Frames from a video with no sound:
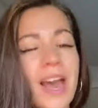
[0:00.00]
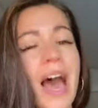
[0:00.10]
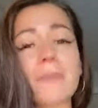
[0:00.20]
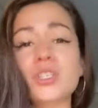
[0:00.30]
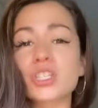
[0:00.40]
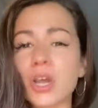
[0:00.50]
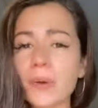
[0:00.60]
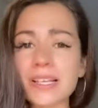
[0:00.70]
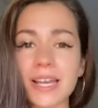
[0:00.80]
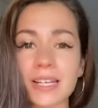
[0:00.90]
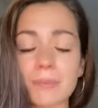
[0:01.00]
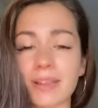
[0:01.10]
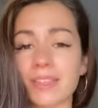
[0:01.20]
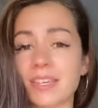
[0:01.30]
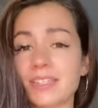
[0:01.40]
I'm so excited
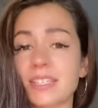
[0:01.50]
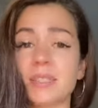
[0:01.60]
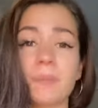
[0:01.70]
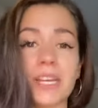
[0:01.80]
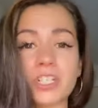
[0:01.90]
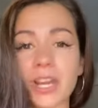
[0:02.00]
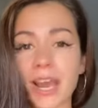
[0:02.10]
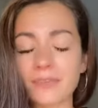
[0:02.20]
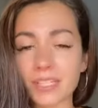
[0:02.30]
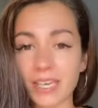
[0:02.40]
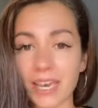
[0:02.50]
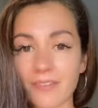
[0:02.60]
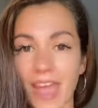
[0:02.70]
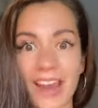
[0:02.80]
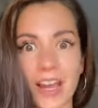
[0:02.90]
about this speech I have to give,
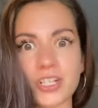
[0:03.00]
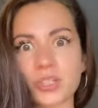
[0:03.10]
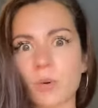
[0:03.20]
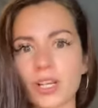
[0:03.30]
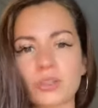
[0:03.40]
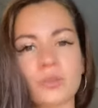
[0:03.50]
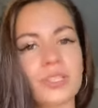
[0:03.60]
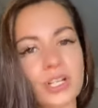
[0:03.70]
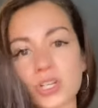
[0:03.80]
and I just wanna do such